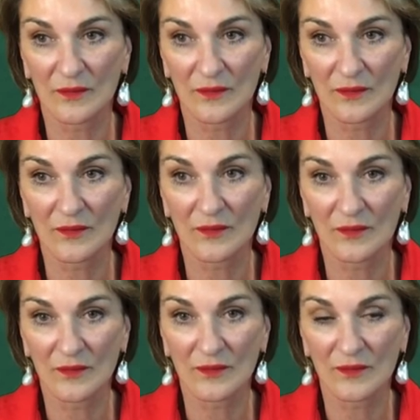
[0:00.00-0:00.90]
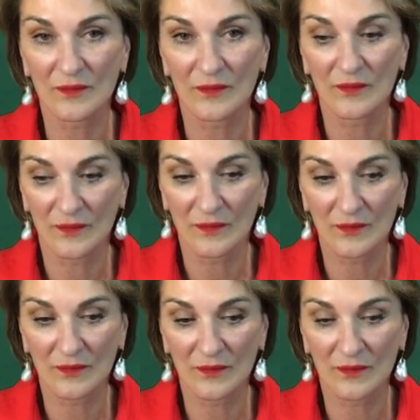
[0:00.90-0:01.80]

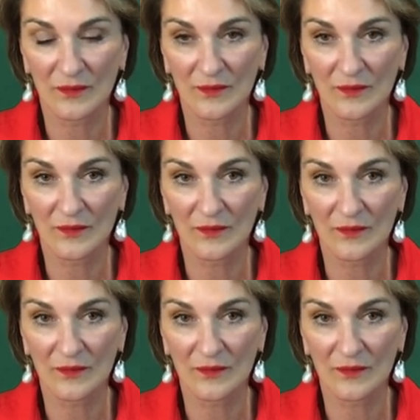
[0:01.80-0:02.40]
(not speaking)